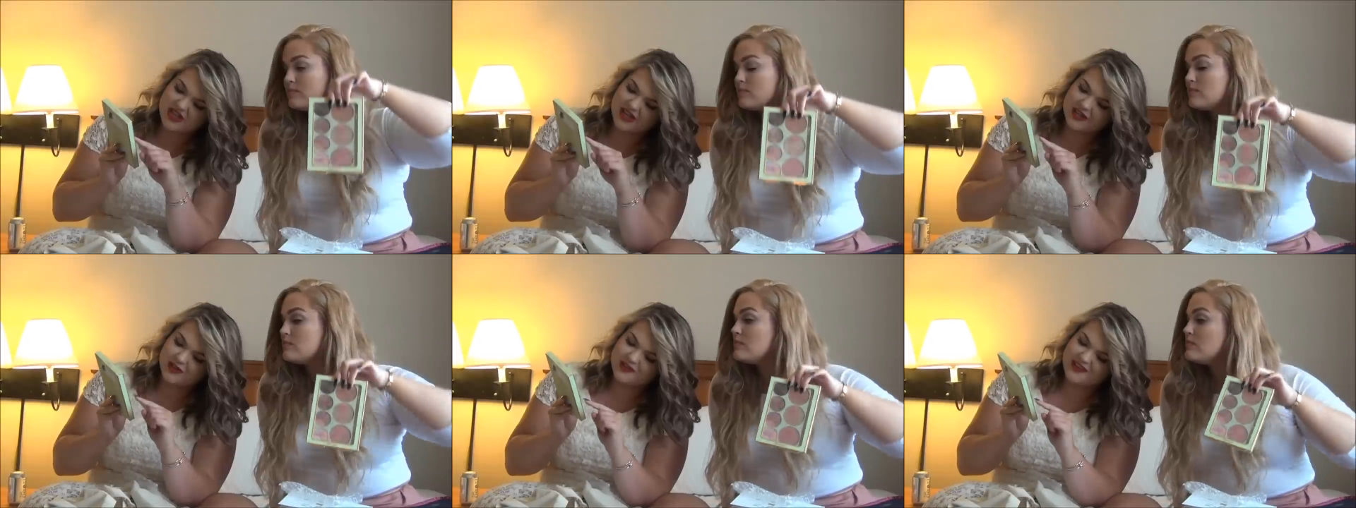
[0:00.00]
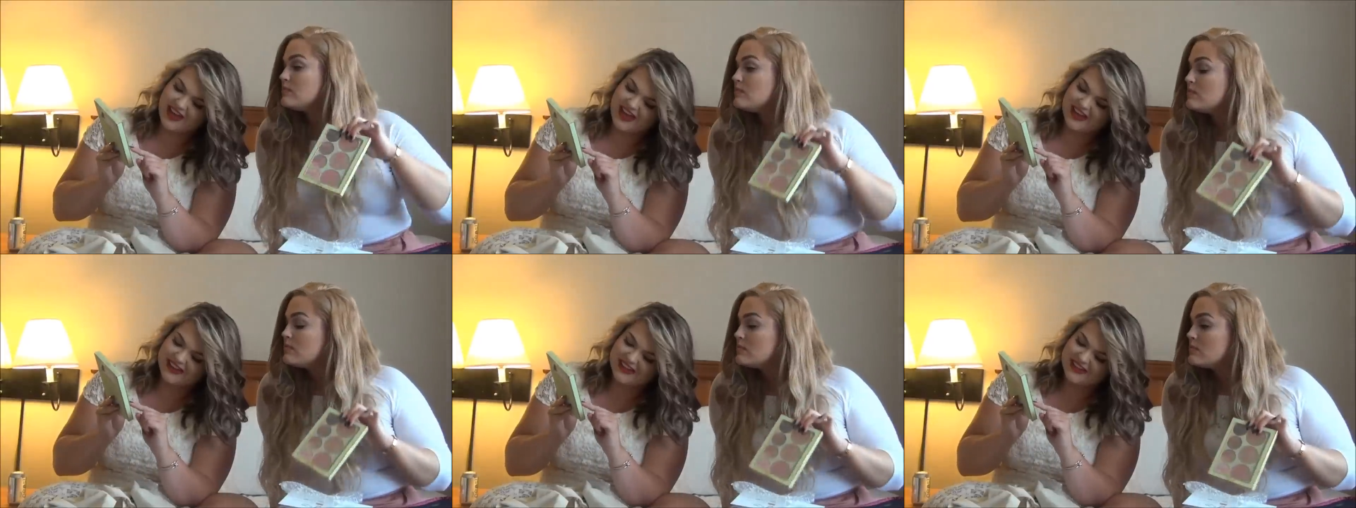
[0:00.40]

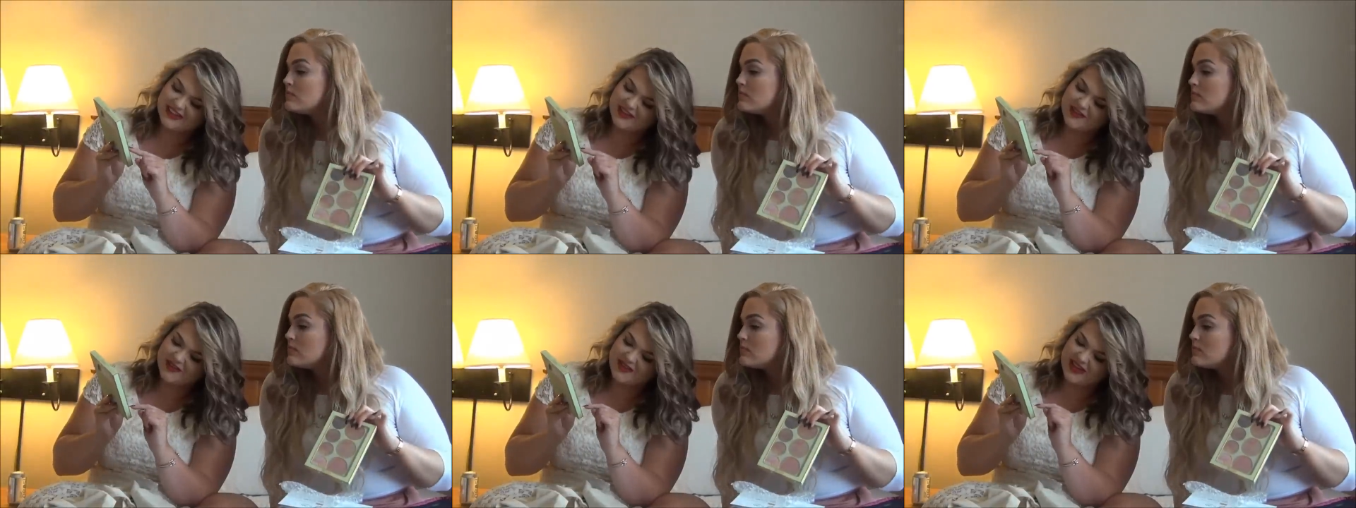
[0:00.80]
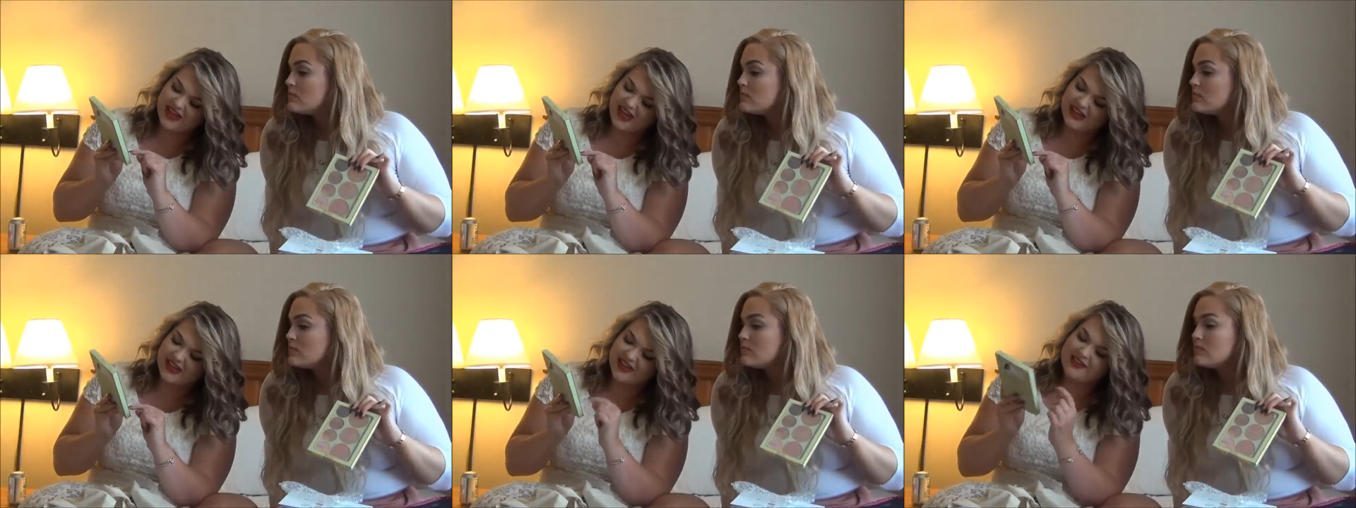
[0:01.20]
Speaker 1: shadows, eyelid hues,
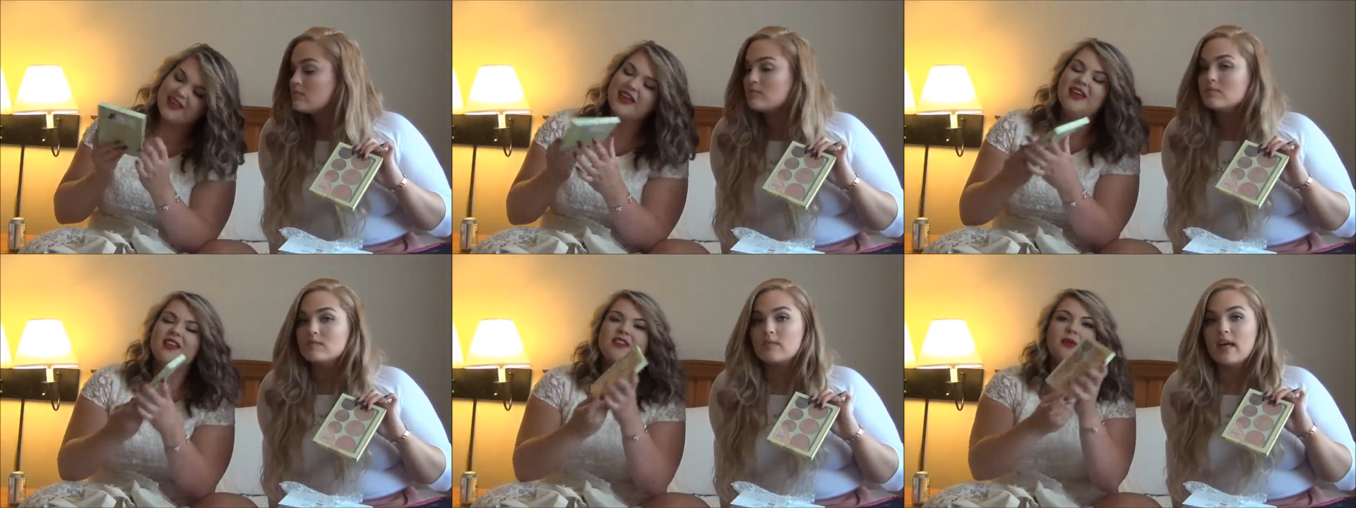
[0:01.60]
and highlights.